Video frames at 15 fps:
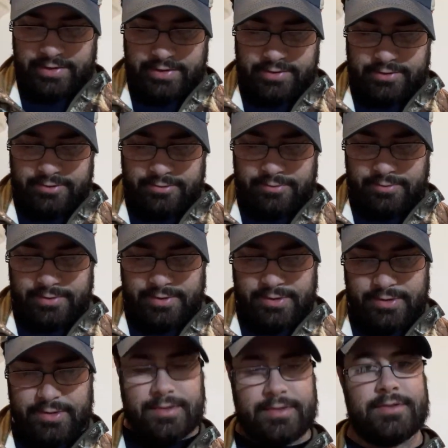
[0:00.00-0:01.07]
that
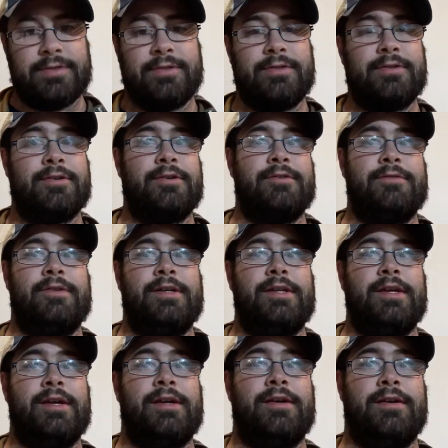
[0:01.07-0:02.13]
squirrel over
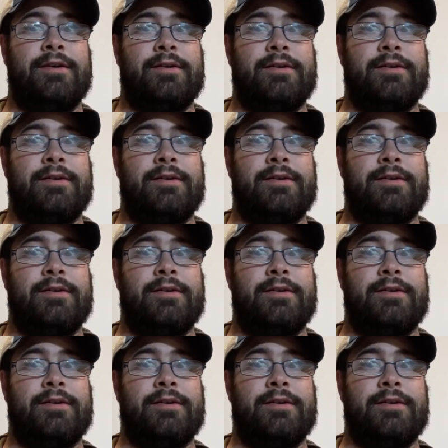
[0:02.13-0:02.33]
there.